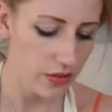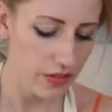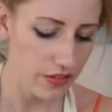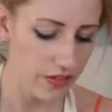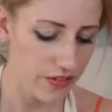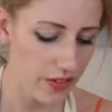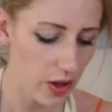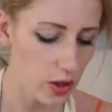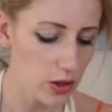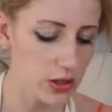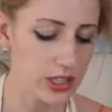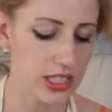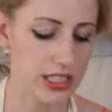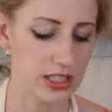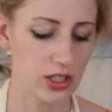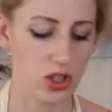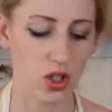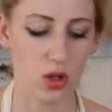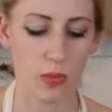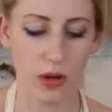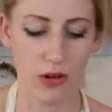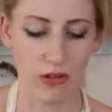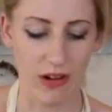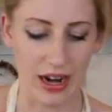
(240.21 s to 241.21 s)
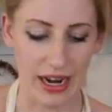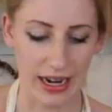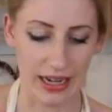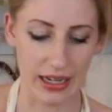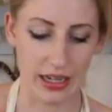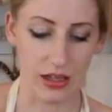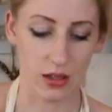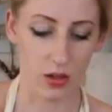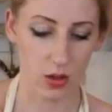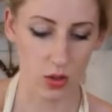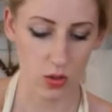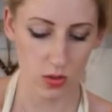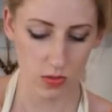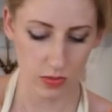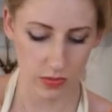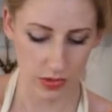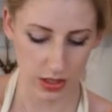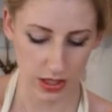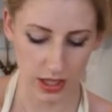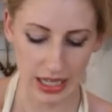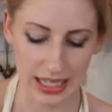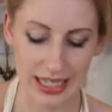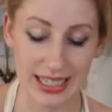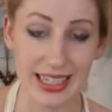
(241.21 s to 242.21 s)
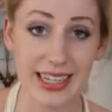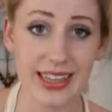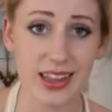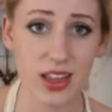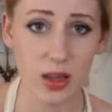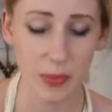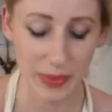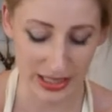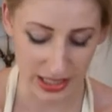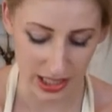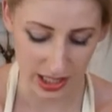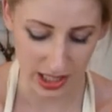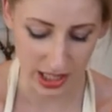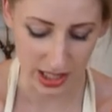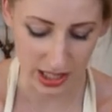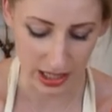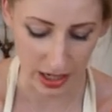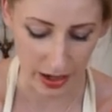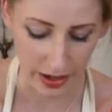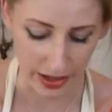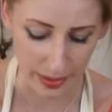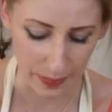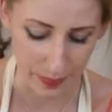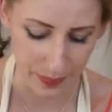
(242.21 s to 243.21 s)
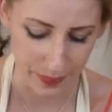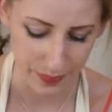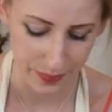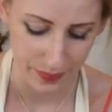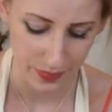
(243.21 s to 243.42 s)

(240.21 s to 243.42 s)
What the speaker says: Fold in your meringue, a little bit at a time,